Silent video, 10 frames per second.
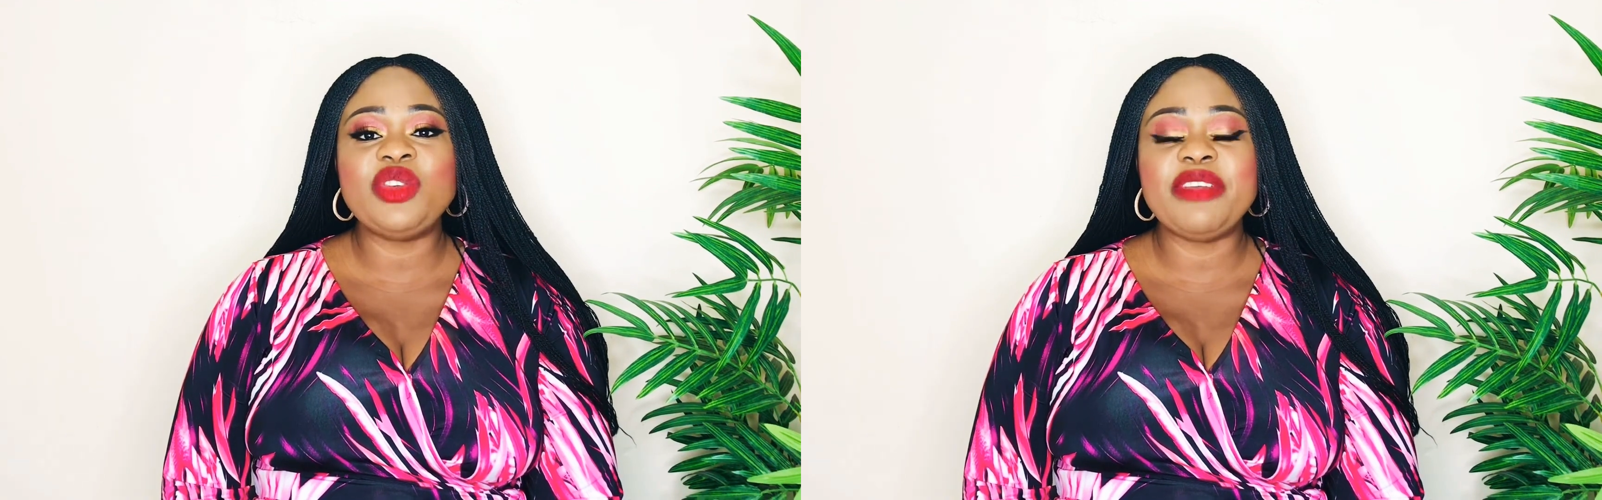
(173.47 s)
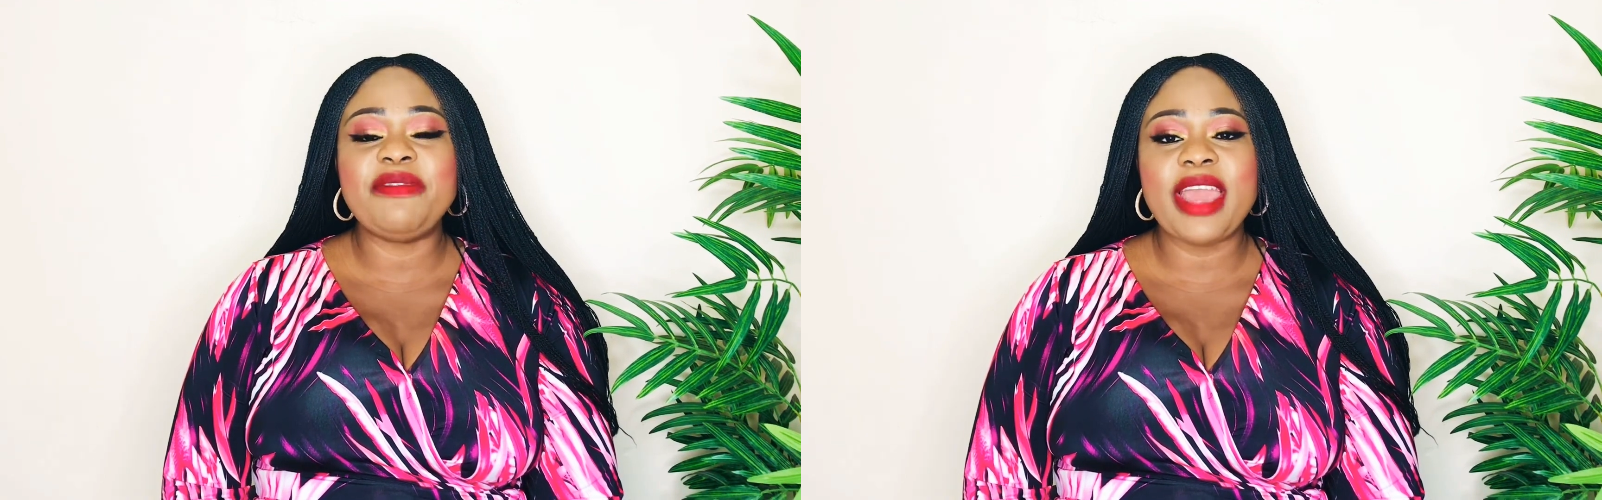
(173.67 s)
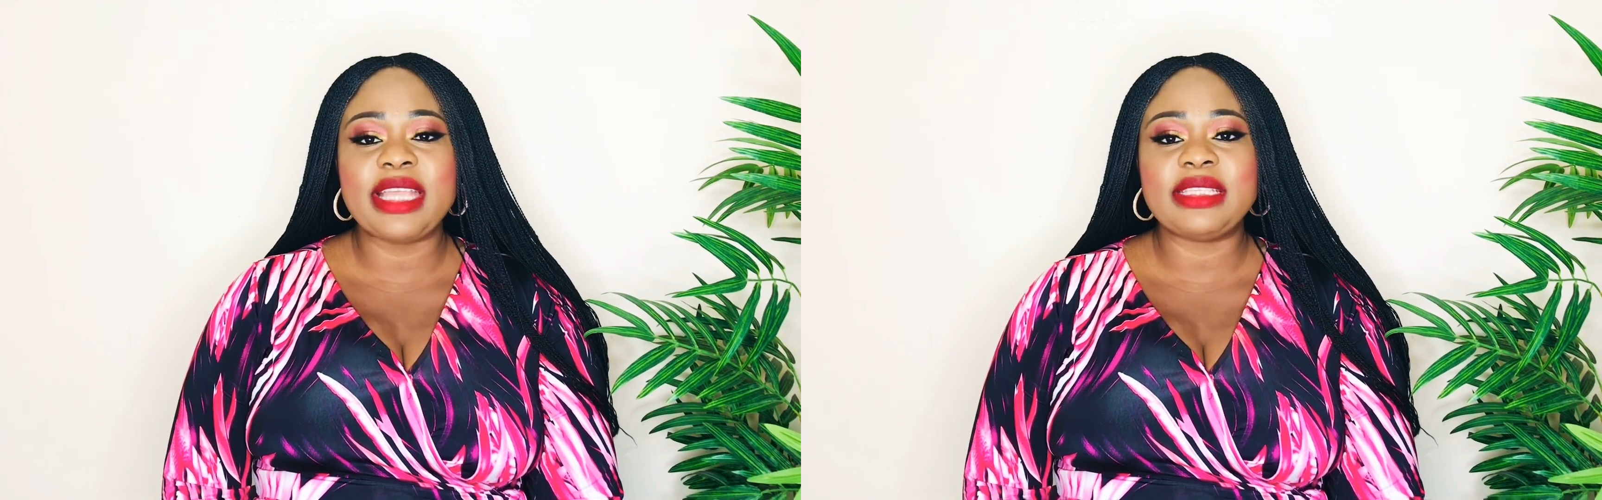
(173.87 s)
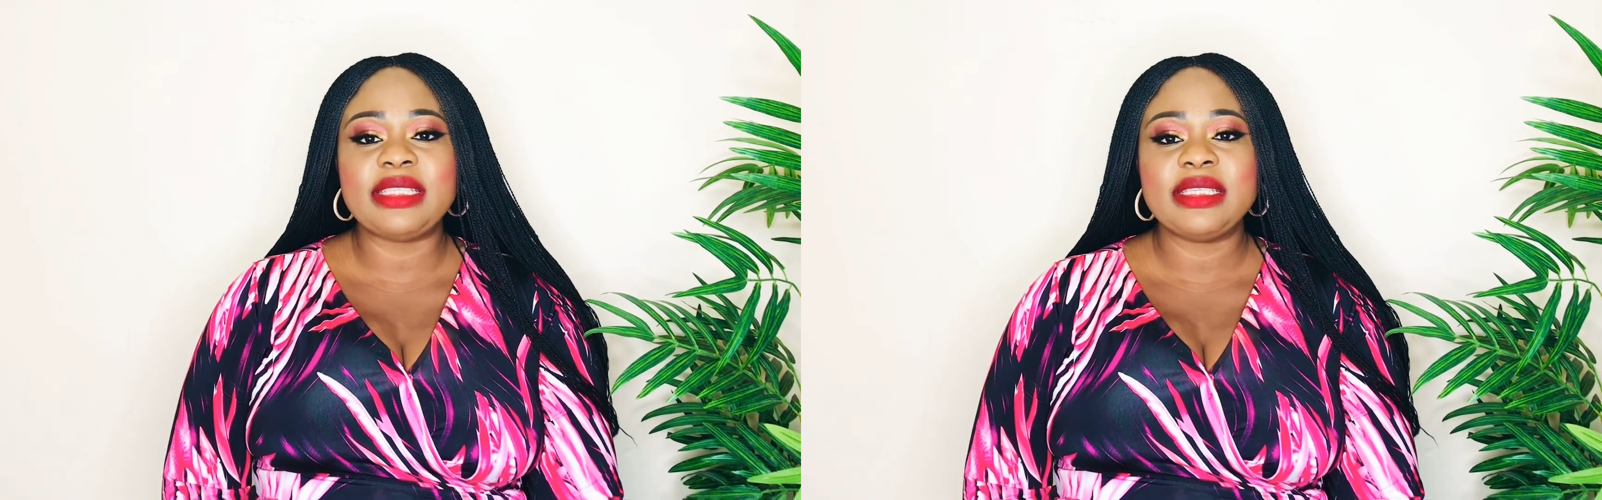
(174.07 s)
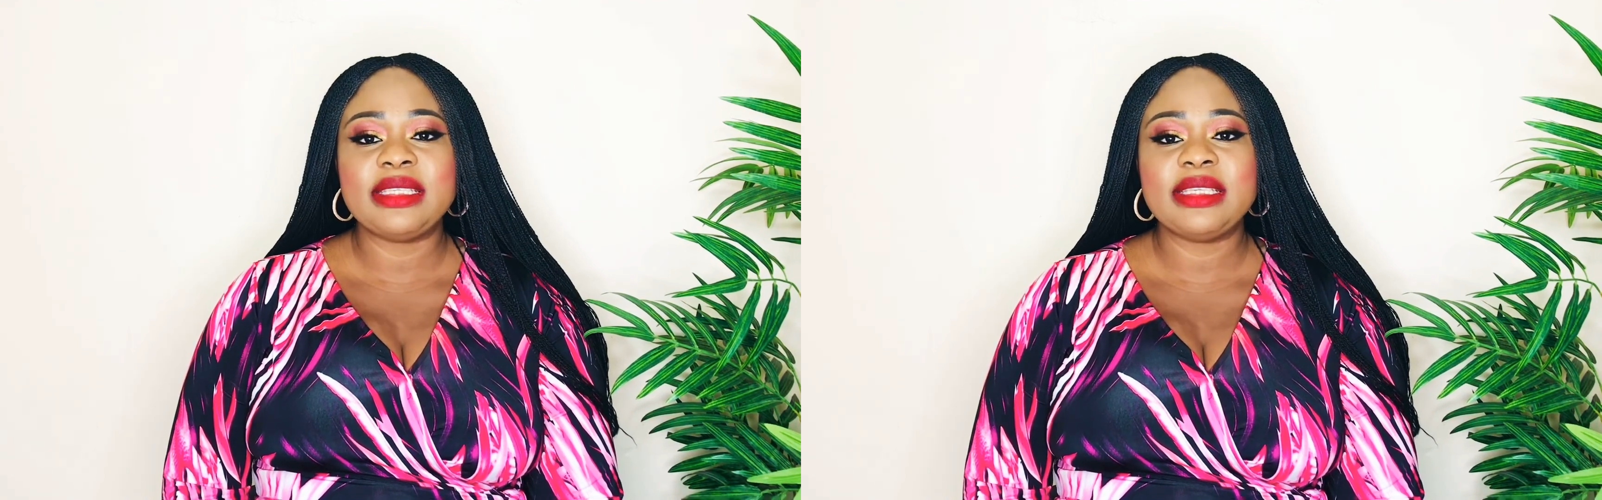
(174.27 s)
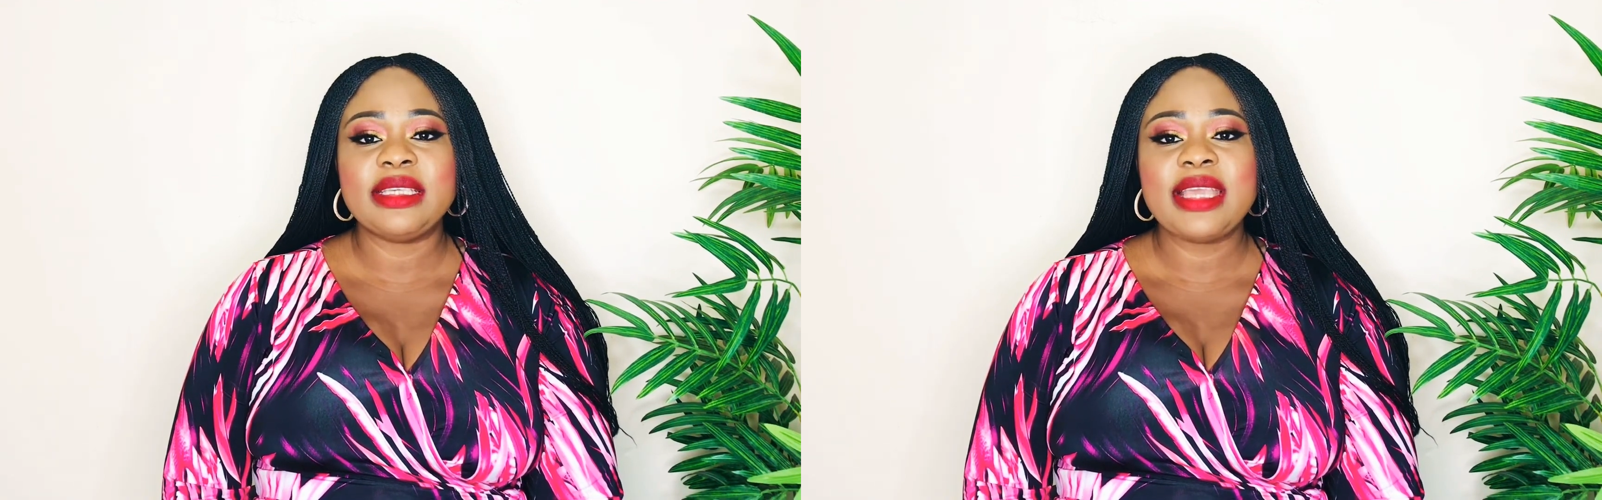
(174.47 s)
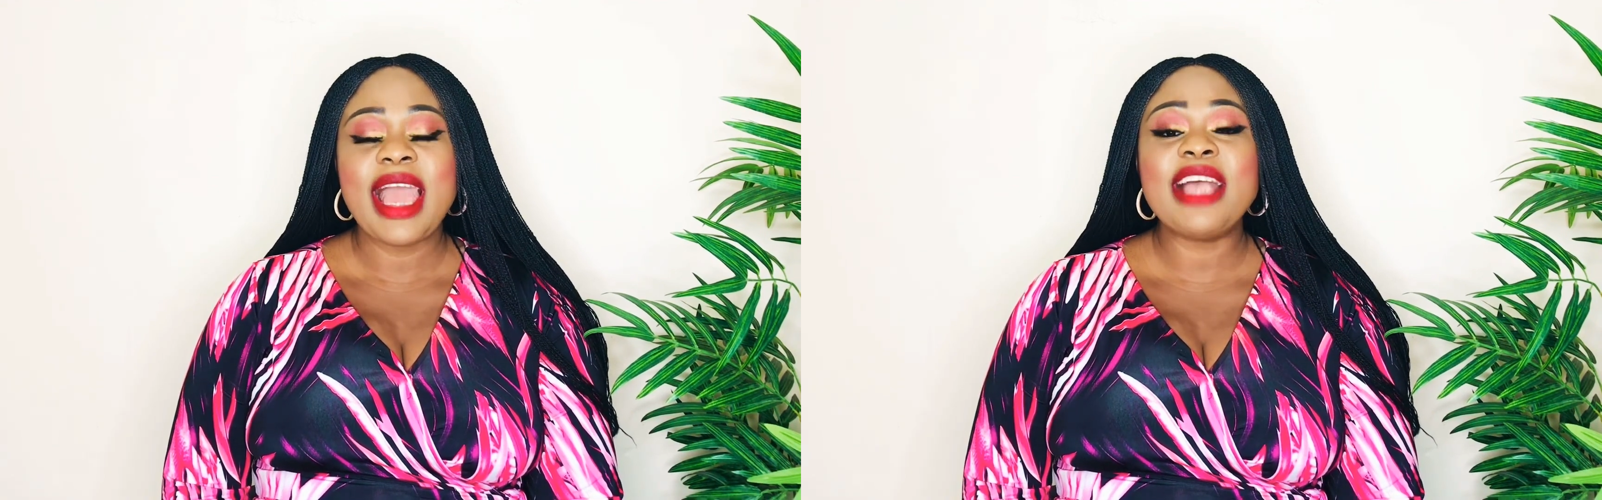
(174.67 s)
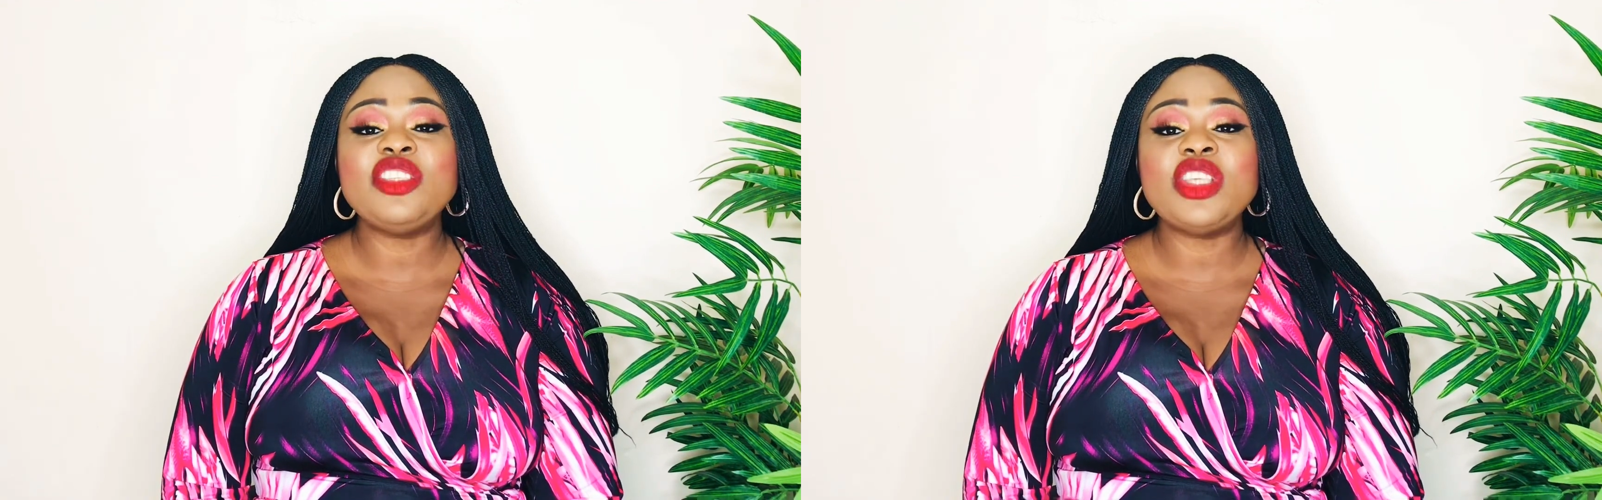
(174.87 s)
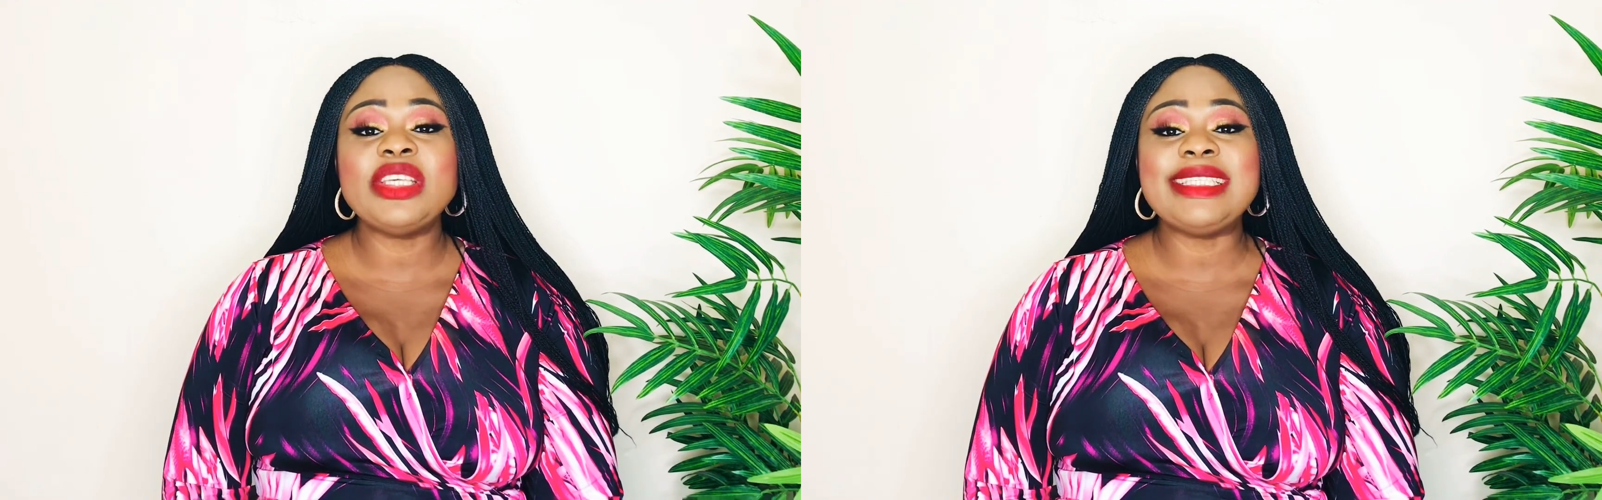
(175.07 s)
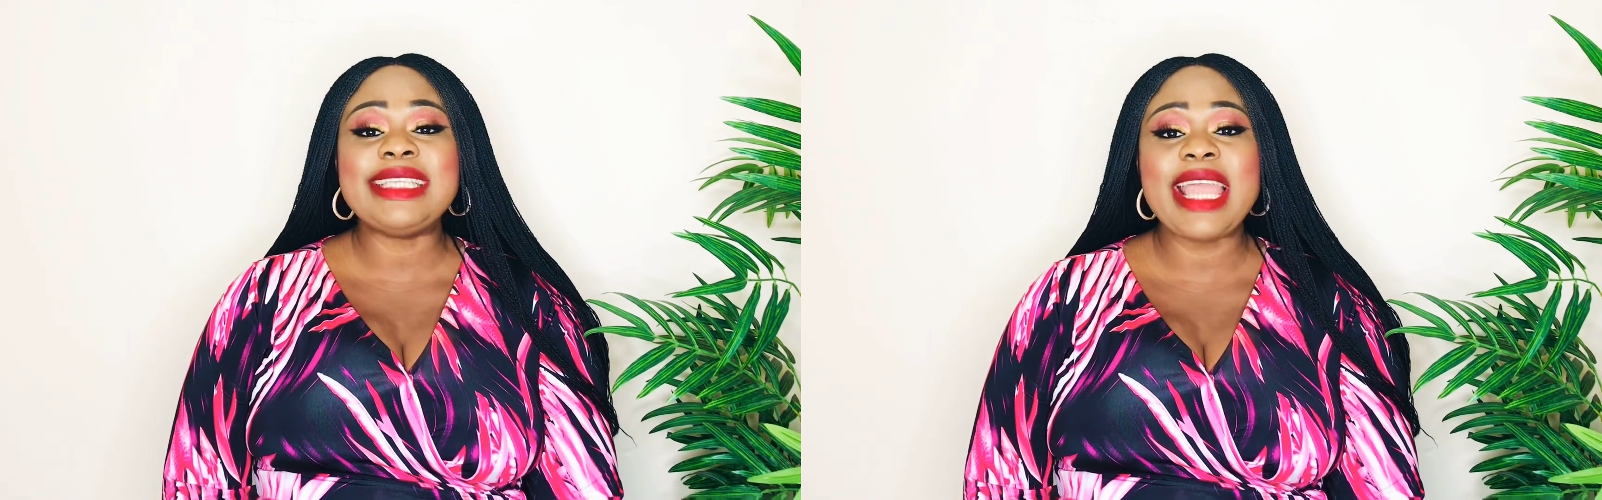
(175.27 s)
events and
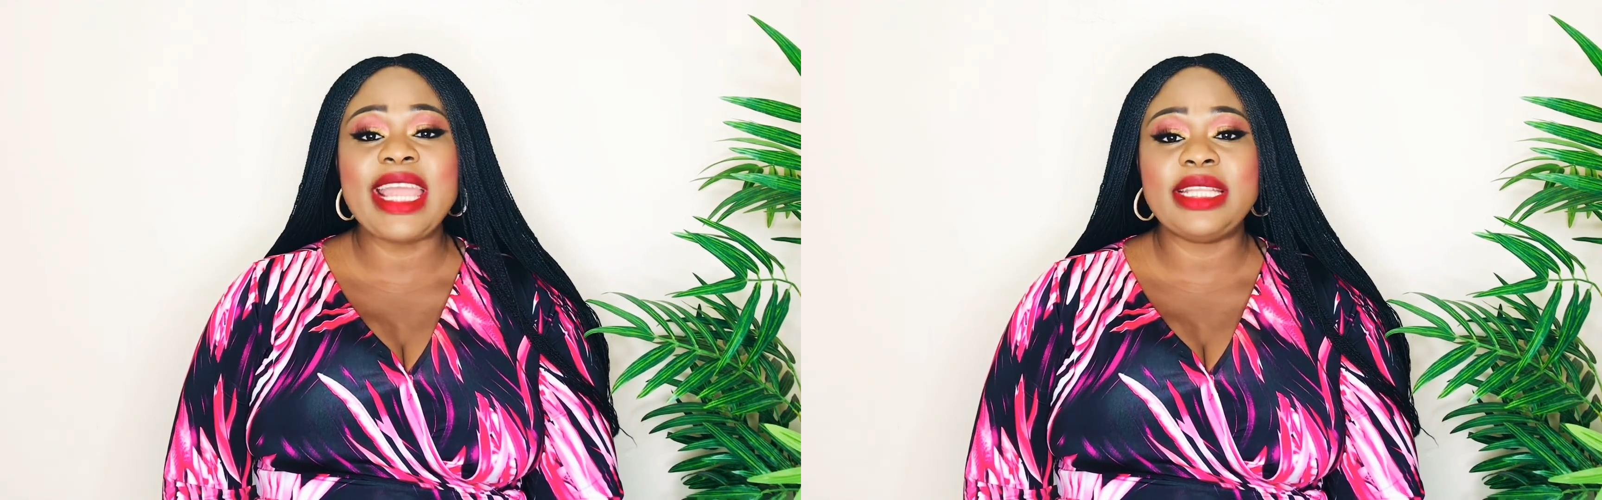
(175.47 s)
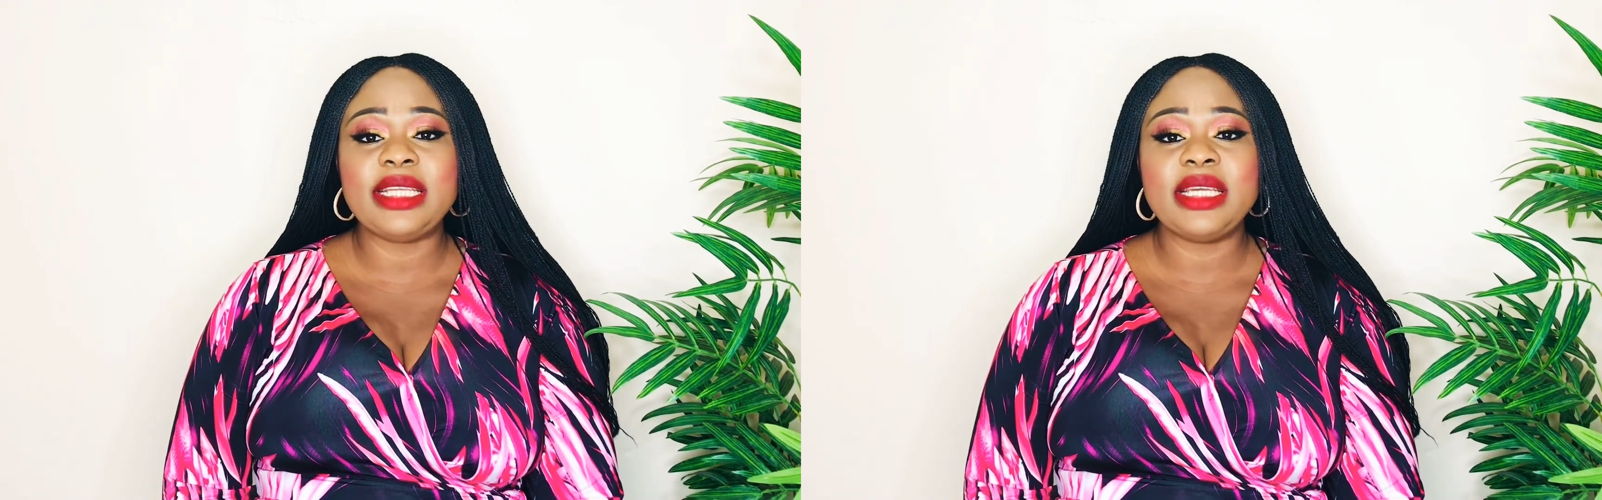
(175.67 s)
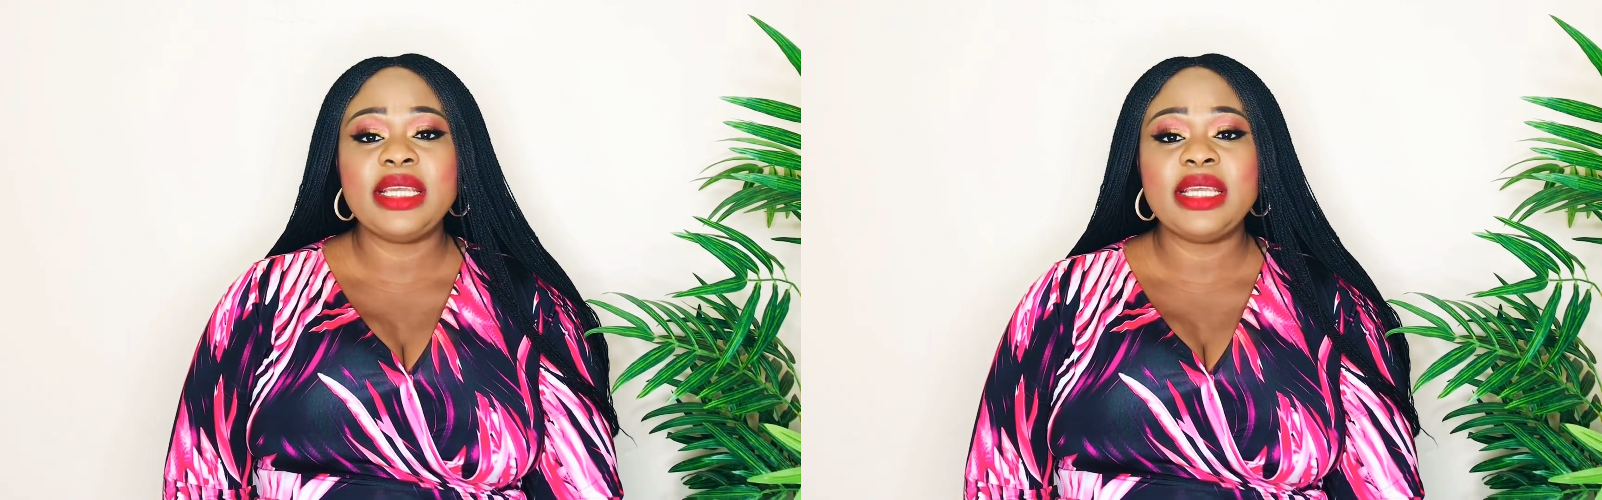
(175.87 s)
sustained